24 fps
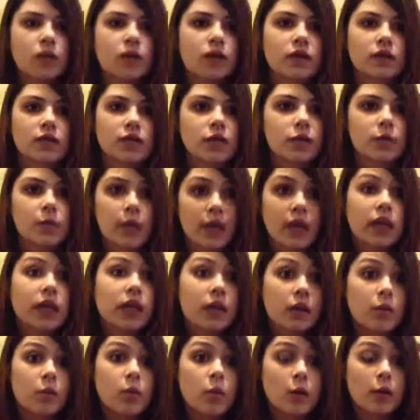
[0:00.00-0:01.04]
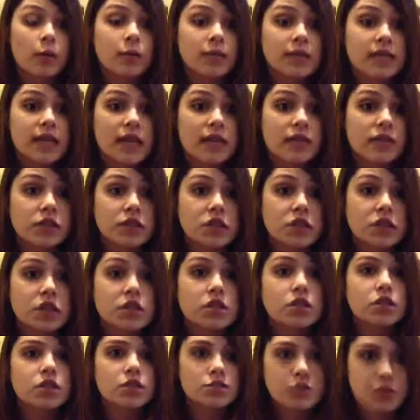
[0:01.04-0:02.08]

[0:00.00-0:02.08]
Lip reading: if you're making an appointment to have it changed.